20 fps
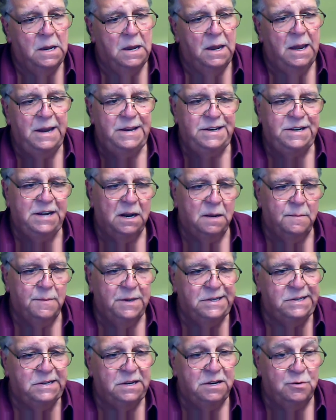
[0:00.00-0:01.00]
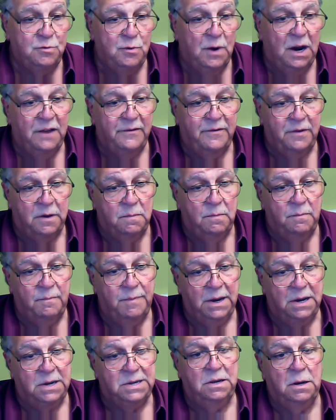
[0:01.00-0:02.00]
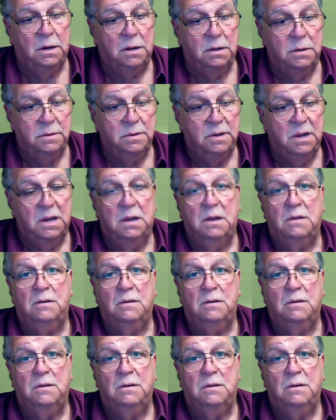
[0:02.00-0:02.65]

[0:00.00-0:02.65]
Each element is relevant because they all